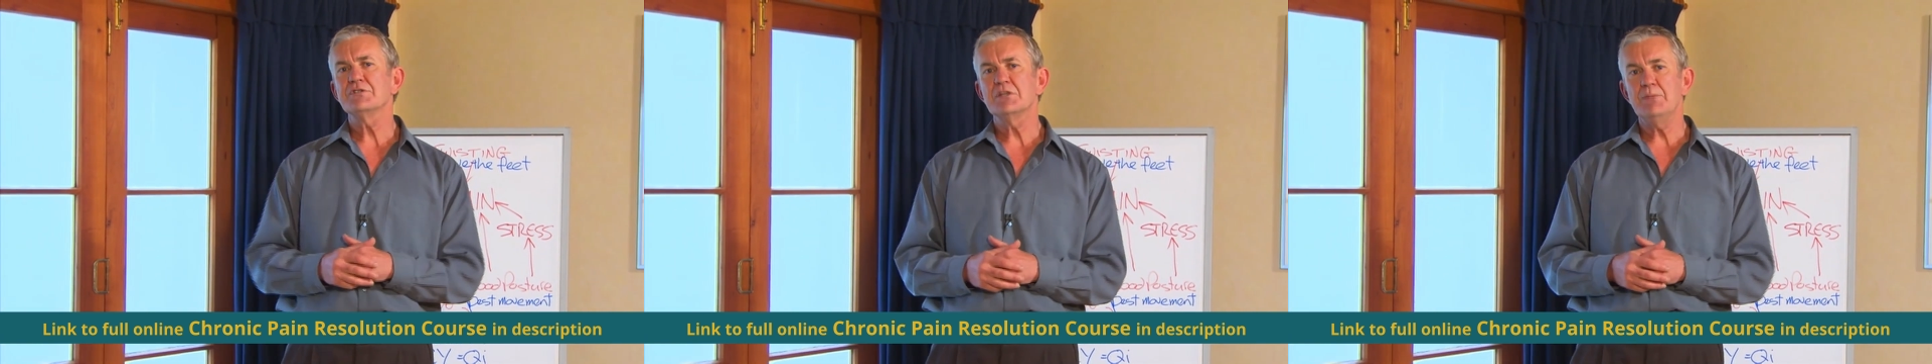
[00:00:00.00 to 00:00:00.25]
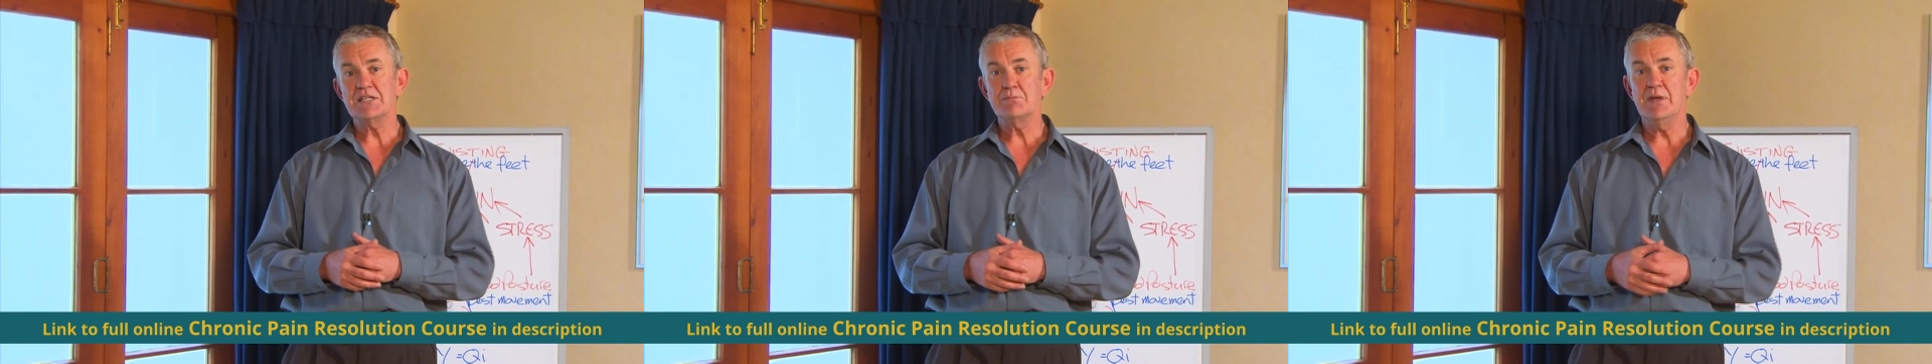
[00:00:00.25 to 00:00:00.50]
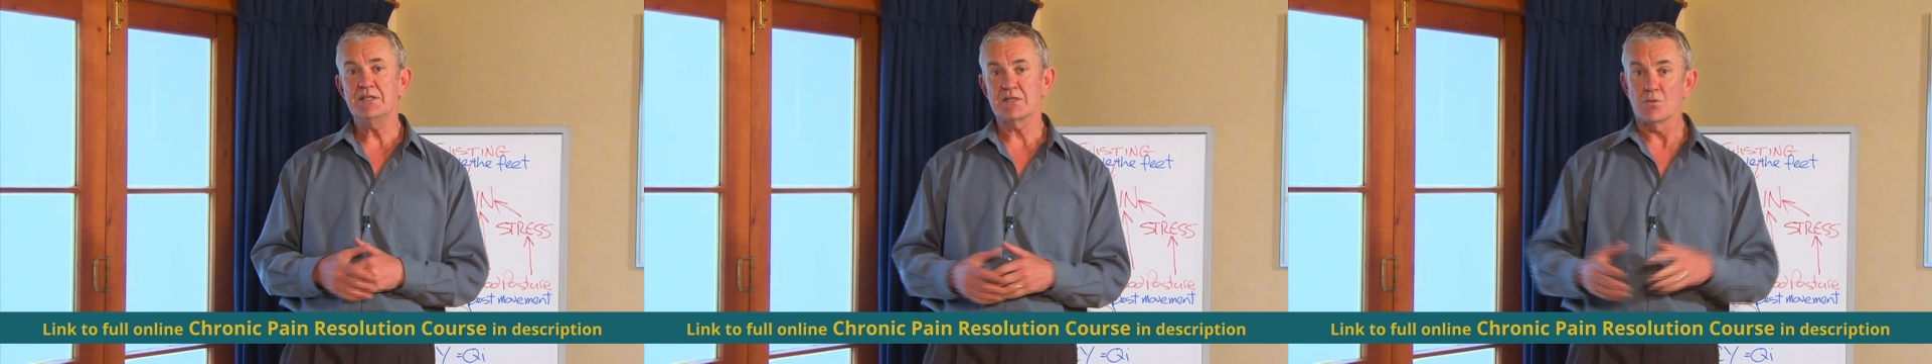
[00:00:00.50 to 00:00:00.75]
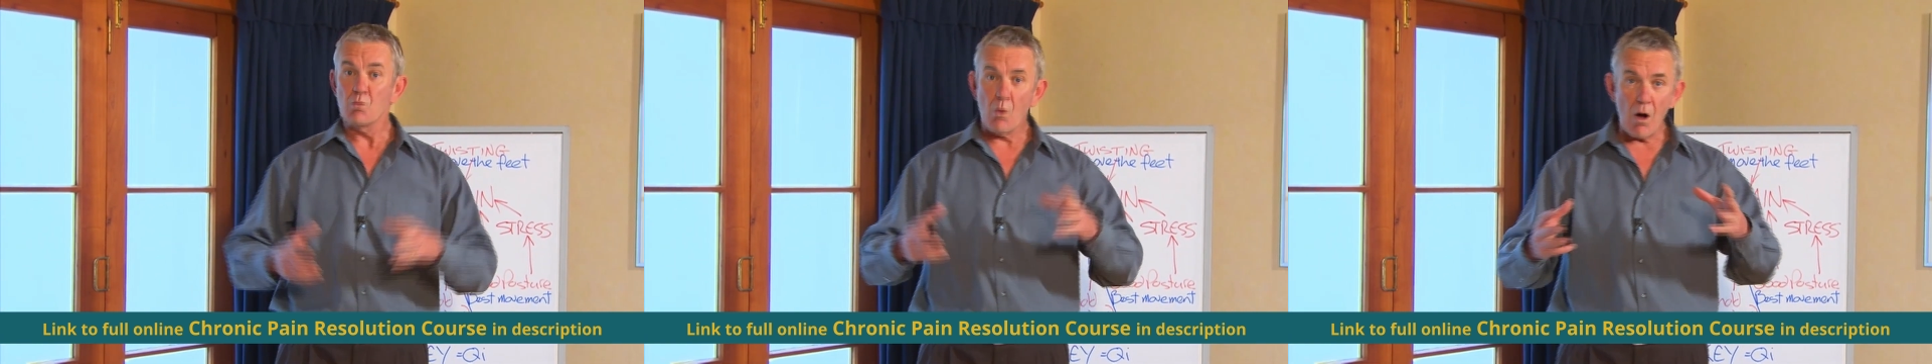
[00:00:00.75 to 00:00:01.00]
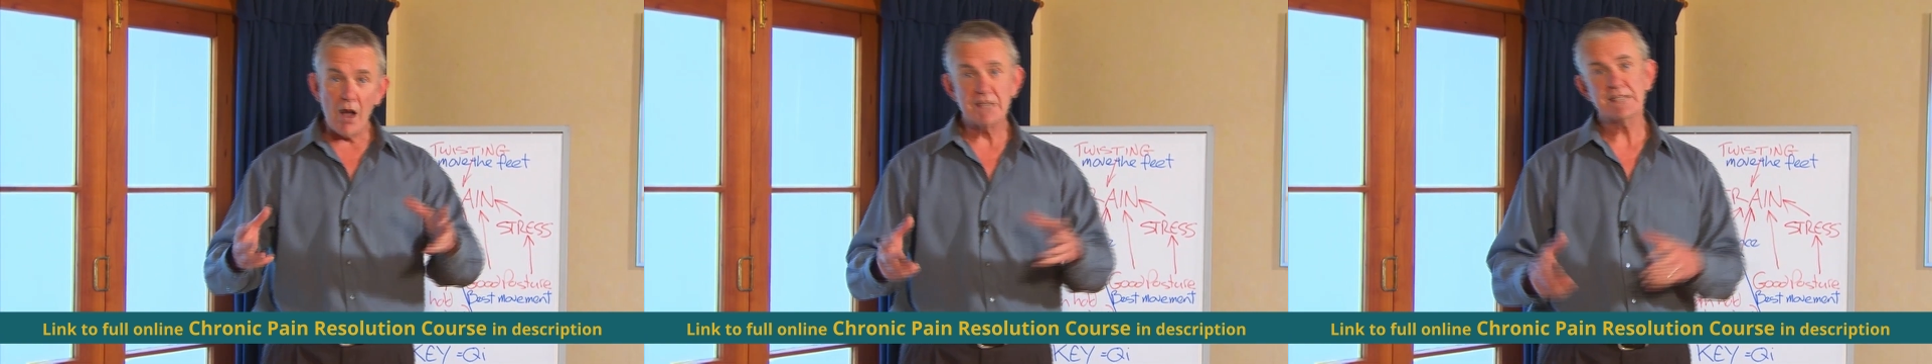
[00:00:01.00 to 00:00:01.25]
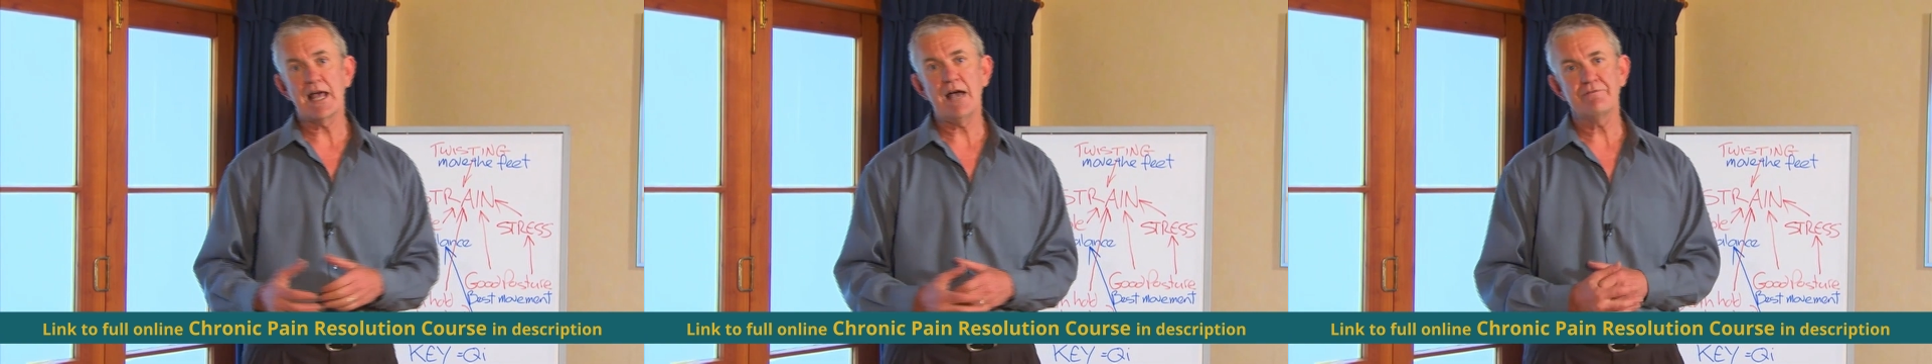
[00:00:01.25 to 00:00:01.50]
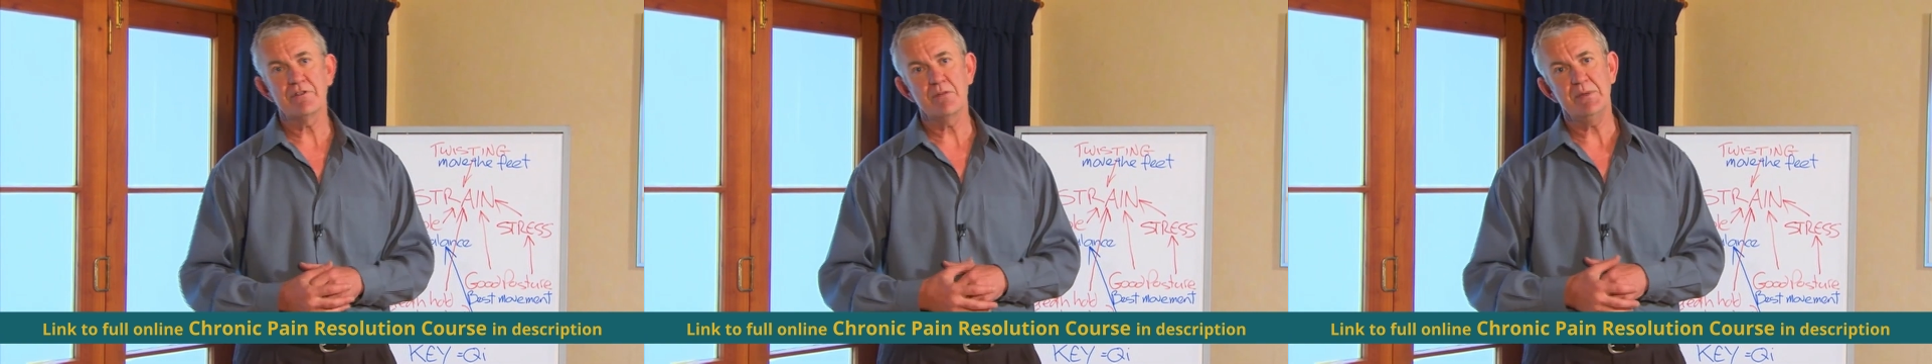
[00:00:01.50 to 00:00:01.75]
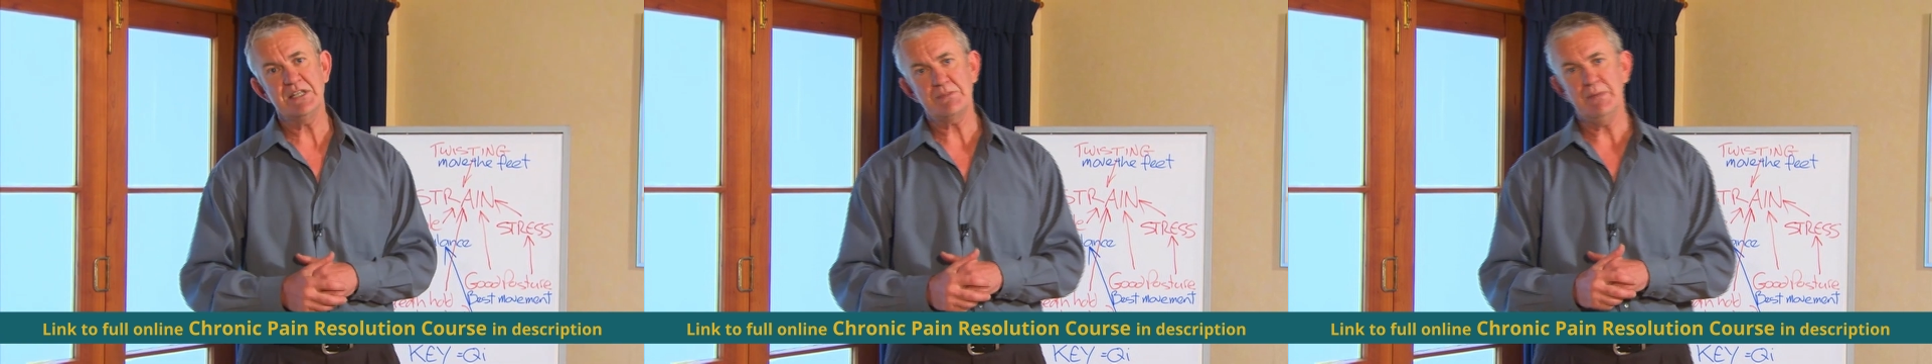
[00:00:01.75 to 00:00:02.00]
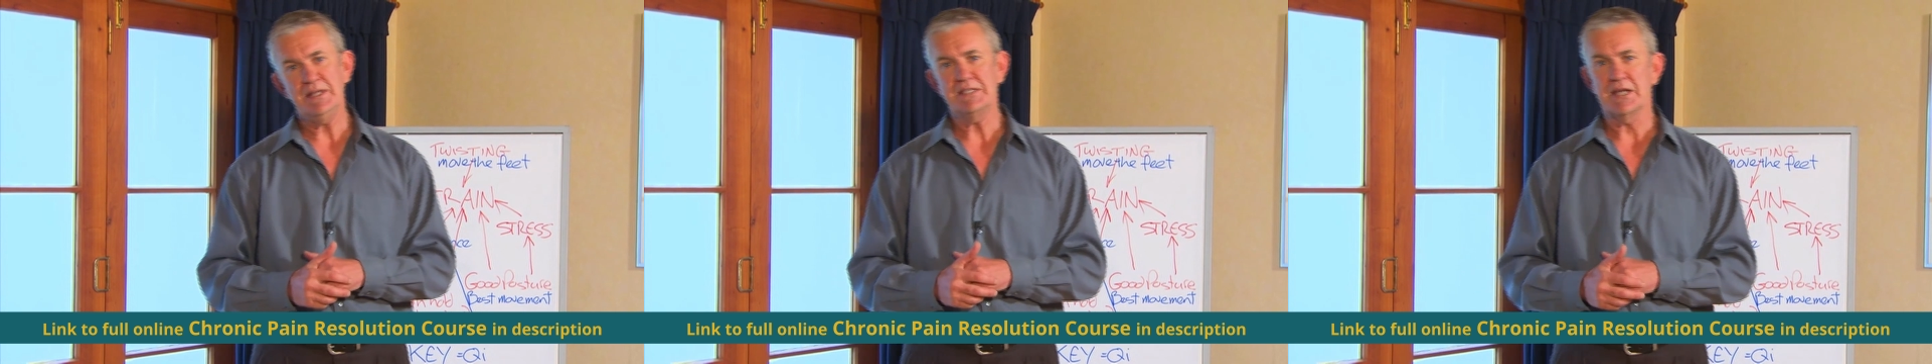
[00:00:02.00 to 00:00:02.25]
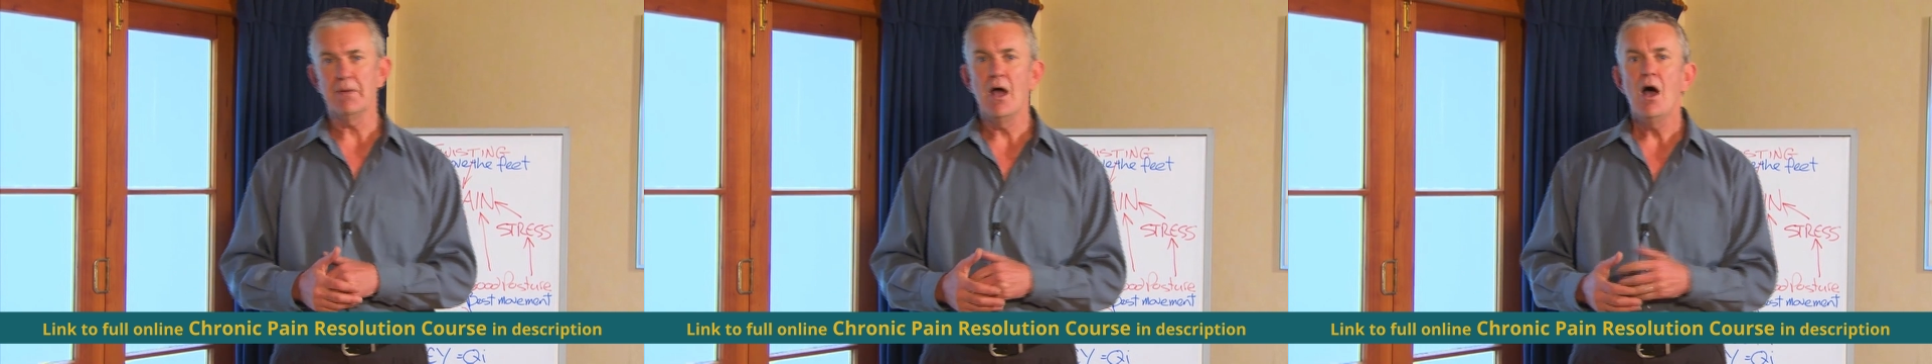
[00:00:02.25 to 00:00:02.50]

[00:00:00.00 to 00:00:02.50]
the best medicine. Why is laughter the best medicine?